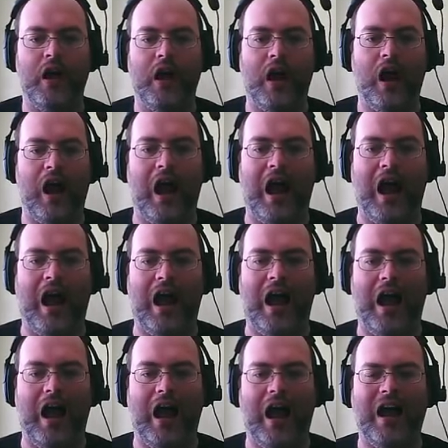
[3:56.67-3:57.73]
Uh,
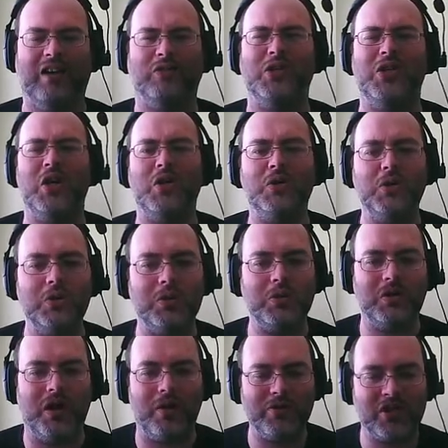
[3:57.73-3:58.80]
oh
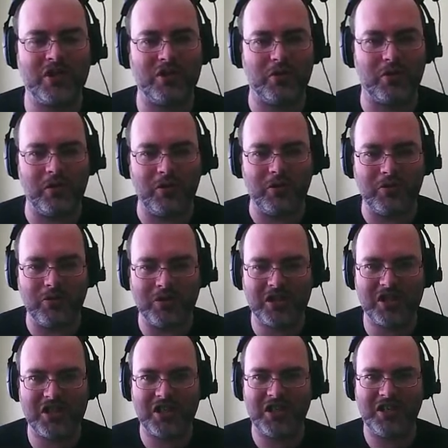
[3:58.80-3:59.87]
no! I was so
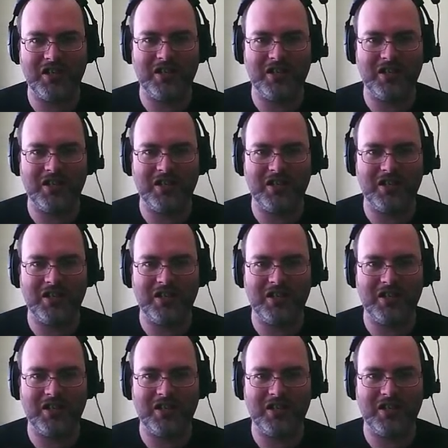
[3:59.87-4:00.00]
close!